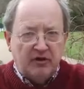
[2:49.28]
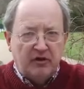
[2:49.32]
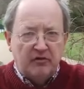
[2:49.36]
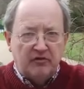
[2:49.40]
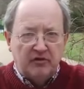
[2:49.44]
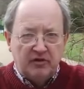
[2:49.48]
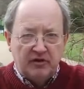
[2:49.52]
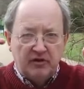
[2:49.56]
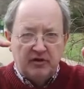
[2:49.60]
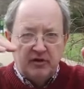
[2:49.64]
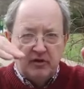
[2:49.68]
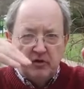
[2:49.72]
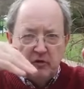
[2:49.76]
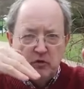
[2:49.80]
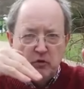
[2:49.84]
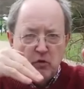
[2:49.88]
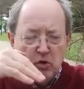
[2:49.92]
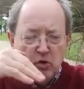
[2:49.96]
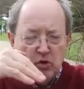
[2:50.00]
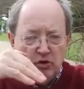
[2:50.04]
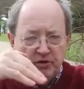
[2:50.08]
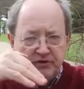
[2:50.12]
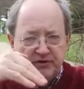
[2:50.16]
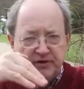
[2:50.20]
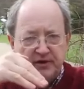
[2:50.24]
goes into the
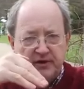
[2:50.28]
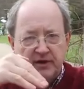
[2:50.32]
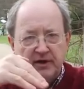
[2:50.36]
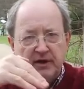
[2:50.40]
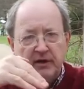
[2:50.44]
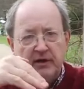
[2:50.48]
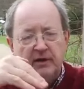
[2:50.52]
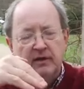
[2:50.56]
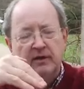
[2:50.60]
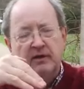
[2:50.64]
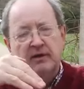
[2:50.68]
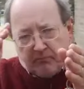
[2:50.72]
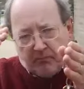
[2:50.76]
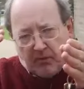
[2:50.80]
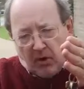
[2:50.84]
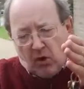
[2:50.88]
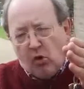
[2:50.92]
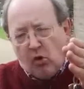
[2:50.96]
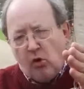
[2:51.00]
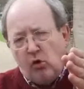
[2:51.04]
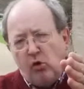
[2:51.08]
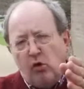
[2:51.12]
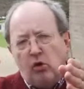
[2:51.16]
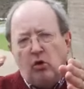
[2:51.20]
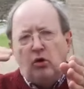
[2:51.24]
water,
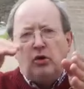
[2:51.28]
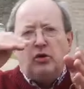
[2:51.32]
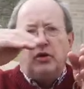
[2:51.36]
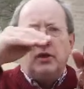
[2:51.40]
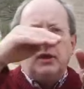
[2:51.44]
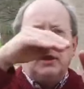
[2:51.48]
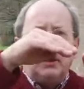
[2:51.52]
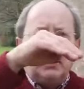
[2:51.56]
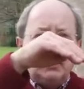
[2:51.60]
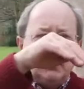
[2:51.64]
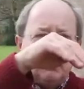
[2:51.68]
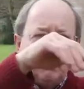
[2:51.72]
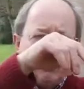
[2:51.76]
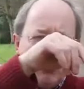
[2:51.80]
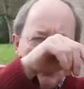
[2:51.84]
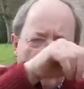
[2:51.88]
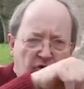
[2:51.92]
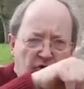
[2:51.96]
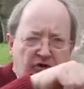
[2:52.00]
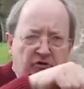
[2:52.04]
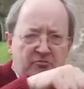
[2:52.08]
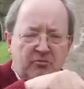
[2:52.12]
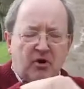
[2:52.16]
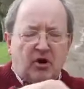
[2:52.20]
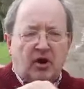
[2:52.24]
all the
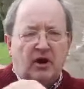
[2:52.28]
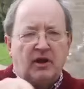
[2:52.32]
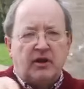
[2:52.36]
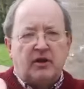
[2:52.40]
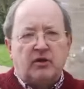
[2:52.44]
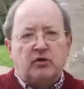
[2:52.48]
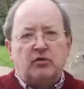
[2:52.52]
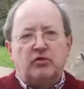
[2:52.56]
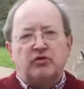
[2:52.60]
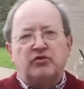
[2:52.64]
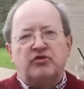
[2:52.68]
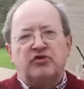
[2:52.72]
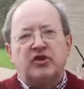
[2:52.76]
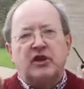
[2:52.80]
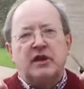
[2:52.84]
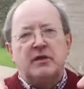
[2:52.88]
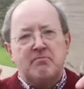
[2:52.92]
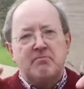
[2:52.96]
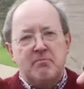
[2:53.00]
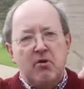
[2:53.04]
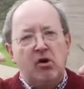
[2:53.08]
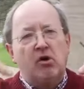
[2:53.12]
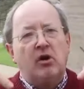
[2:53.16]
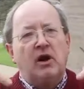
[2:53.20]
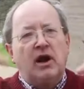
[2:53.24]
water molecules see
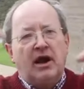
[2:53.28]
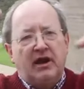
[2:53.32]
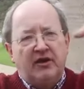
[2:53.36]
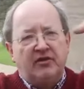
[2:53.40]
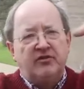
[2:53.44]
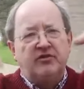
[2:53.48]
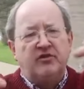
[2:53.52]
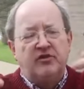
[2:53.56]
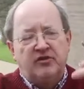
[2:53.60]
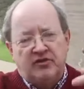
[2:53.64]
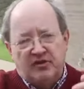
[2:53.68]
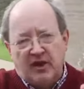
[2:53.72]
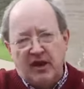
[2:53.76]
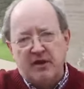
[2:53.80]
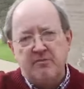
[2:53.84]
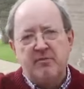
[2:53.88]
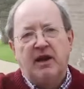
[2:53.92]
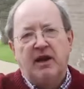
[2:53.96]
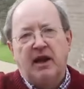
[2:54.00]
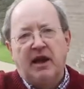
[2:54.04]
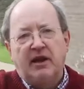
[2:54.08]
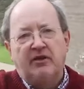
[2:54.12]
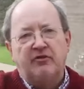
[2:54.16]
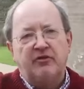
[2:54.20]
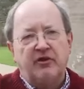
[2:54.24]
more or less the same
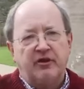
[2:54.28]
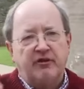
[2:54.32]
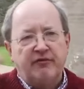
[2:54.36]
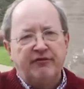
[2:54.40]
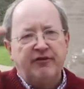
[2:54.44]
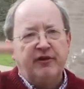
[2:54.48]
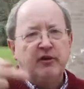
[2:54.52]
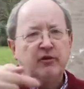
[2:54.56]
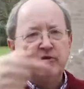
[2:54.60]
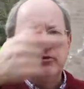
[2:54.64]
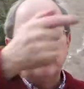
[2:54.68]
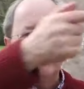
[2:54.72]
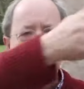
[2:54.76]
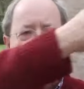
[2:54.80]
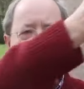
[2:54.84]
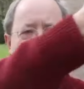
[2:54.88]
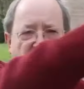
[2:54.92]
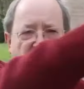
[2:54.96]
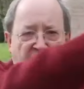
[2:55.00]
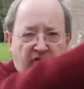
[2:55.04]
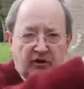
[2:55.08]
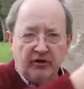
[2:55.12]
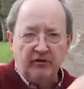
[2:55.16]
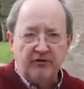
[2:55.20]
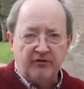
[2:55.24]
electric field
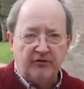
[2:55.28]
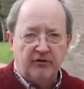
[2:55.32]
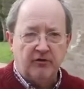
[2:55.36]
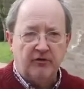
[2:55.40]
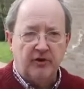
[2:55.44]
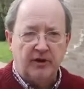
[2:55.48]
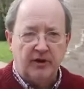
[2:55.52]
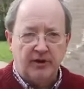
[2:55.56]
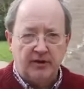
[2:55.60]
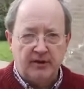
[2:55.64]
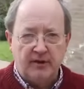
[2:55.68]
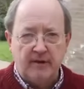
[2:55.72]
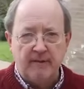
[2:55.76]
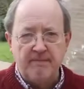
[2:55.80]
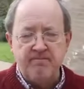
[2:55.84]
sloshing through it.